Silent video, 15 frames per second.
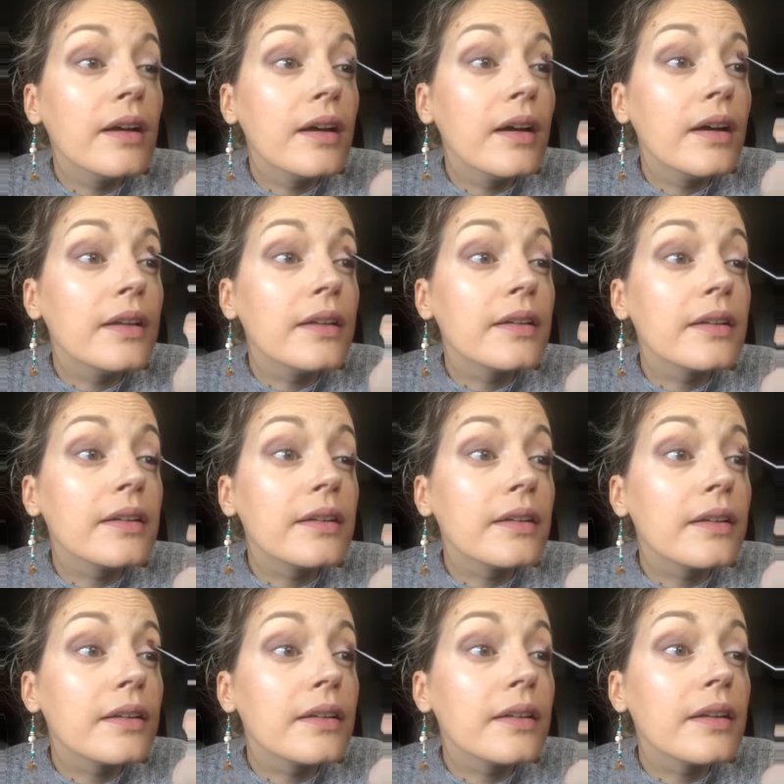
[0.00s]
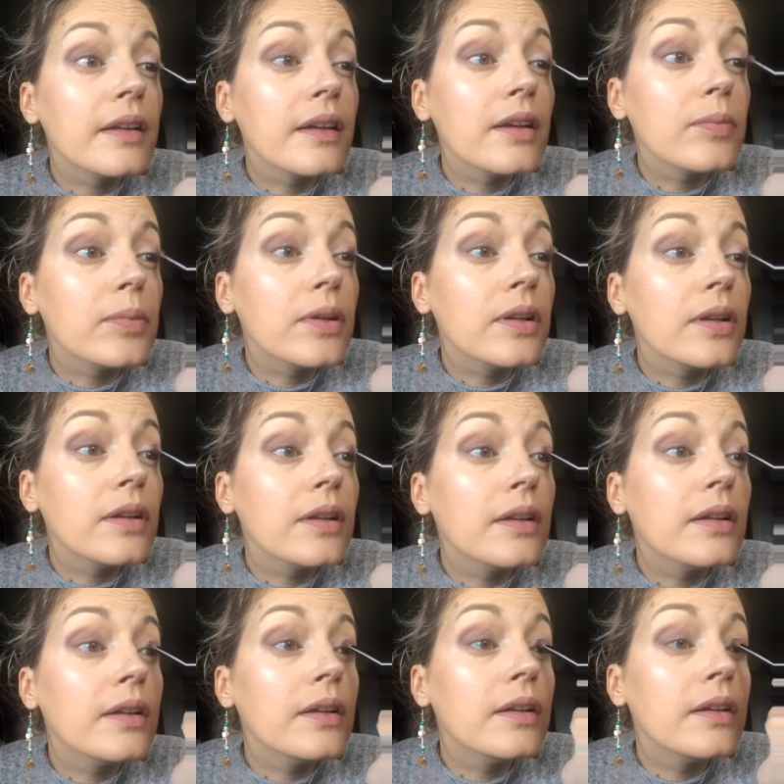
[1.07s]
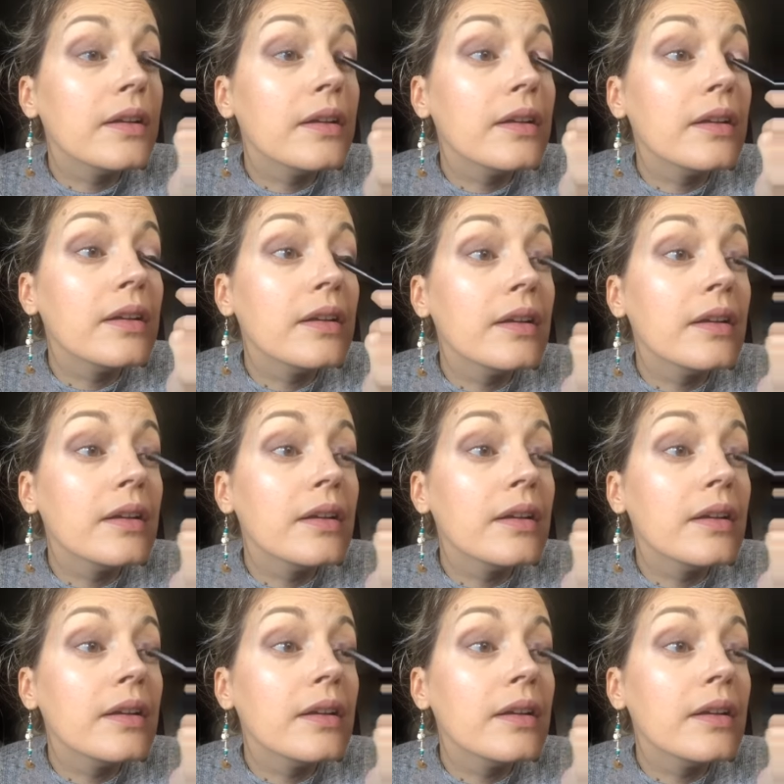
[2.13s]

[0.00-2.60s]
I staple it in.